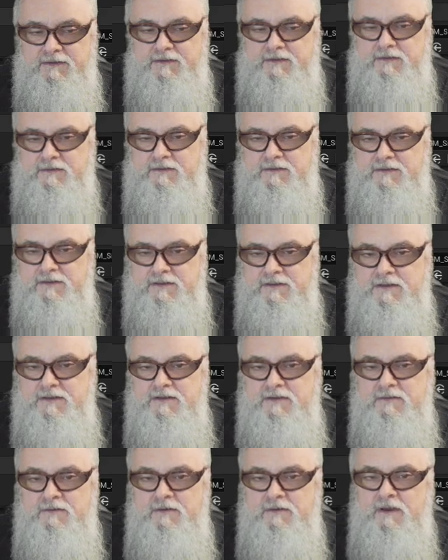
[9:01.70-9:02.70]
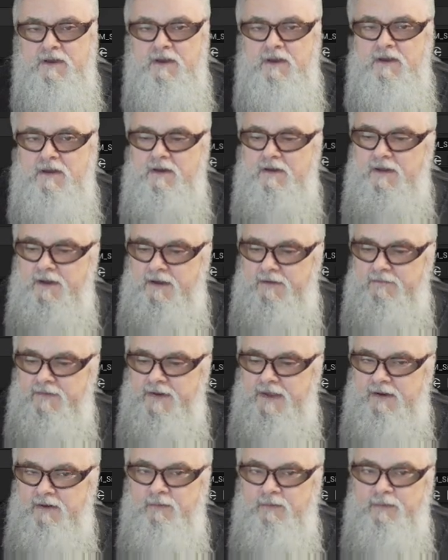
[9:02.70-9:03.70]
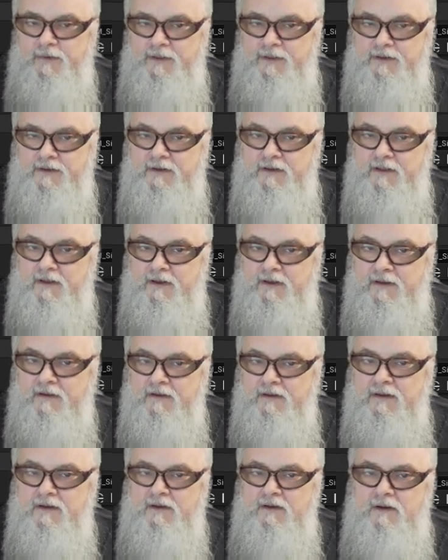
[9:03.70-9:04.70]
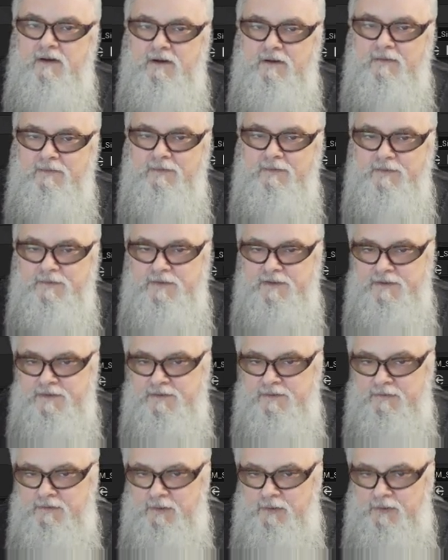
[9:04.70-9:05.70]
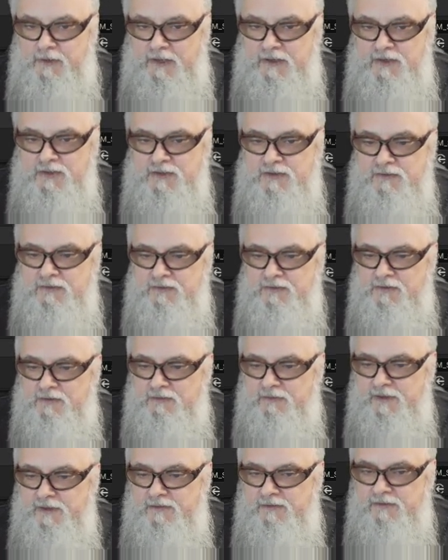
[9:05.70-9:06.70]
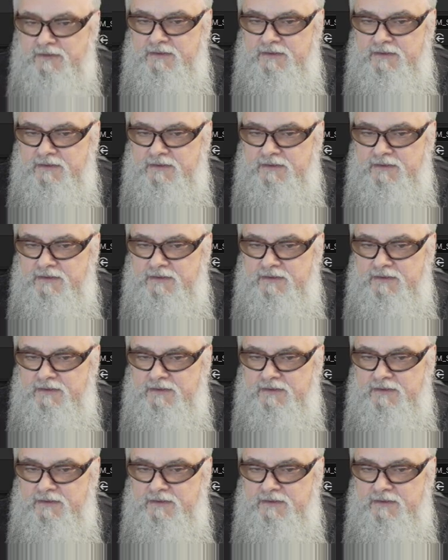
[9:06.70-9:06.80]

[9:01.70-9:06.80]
it to continue. I've now been offered the location to create